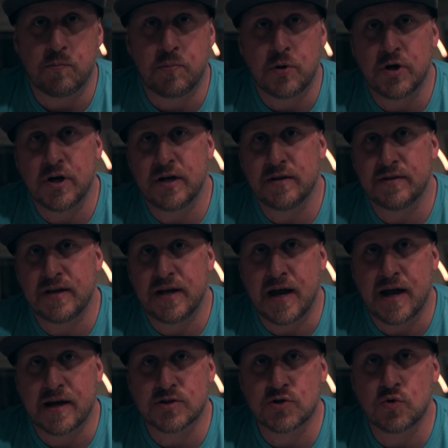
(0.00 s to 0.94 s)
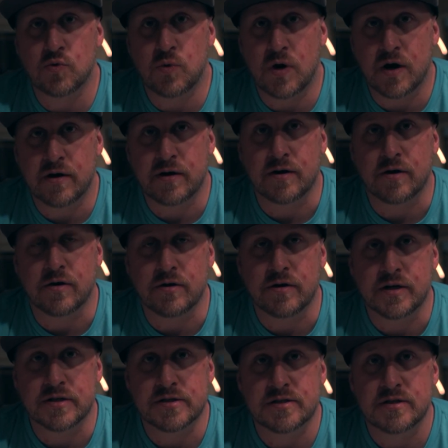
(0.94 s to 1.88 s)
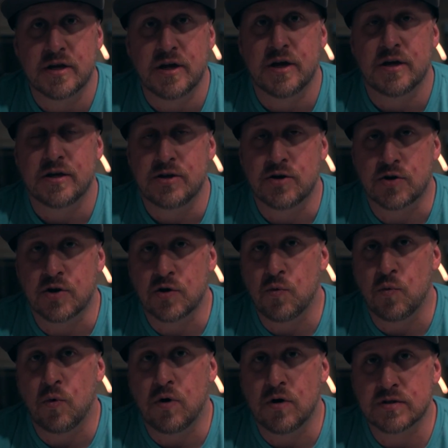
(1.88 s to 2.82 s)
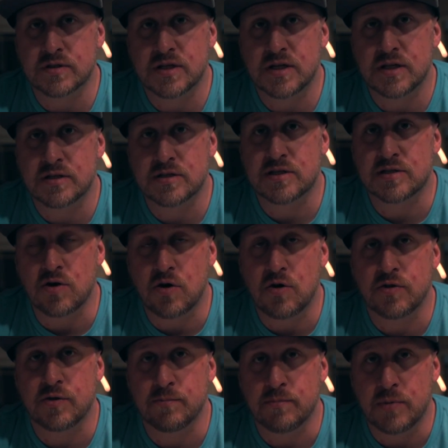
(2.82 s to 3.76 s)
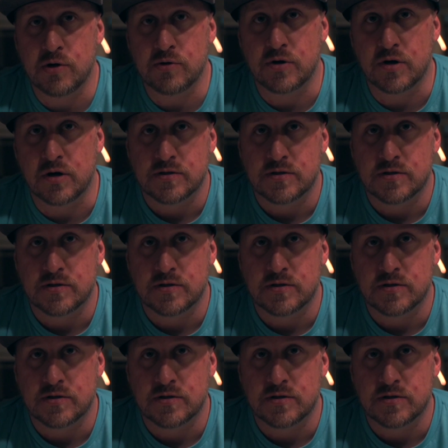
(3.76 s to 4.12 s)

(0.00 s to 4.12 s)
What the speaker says: put in the actual wiring harness, you're gonna want to install the motor.